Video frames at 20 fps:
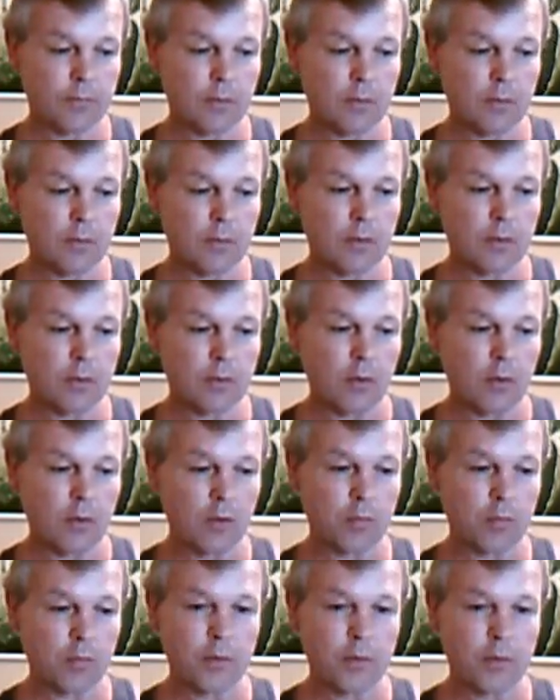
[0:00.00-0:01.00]
there was a
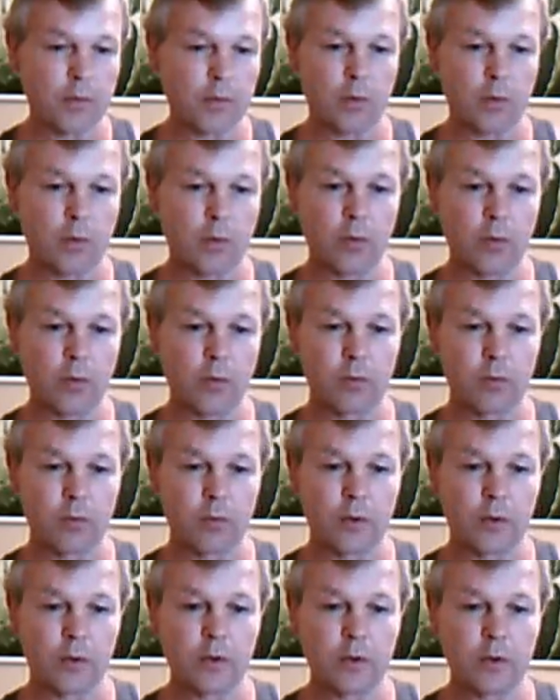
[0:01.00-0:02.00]
place where I worked where
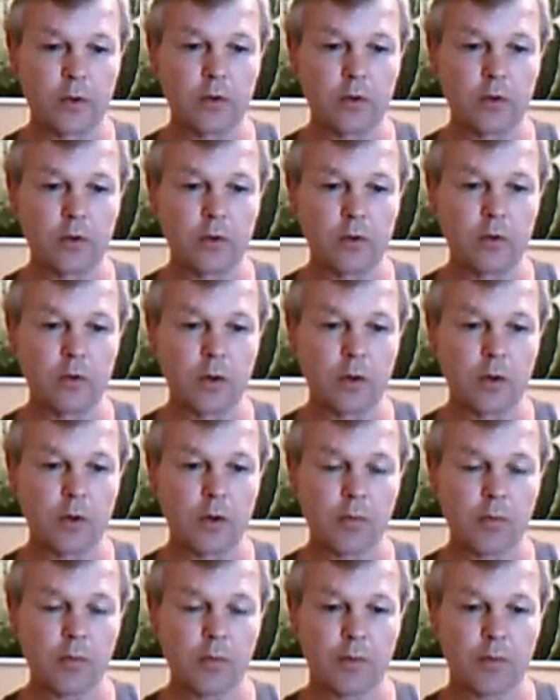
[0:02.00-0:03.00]
you almost
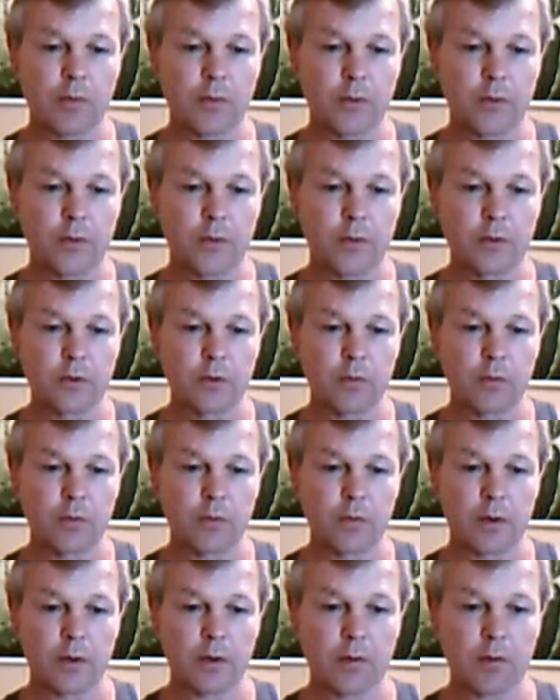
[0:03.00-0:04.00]
got fired just for not
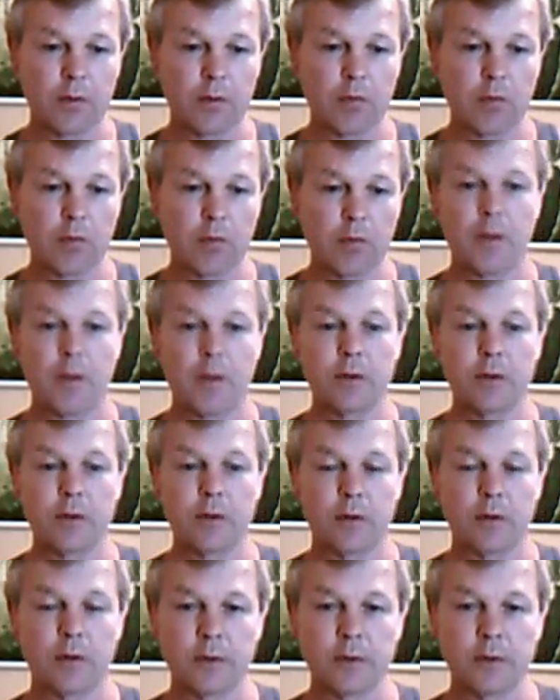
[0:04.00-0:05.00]
smiling all the
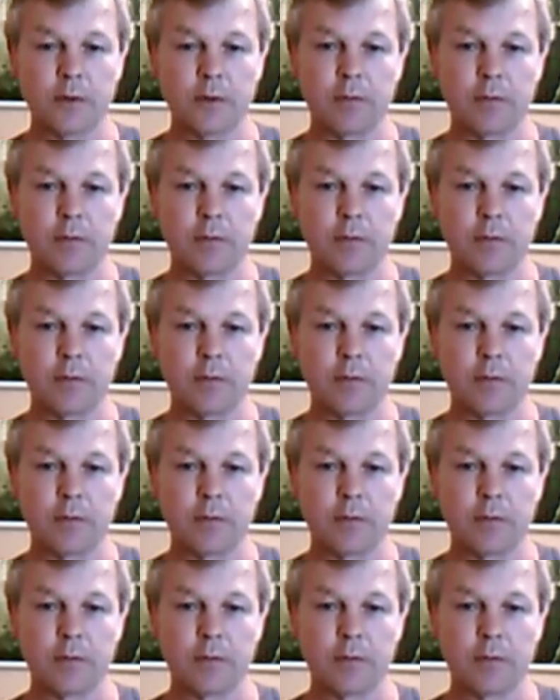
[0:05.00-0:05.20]
time.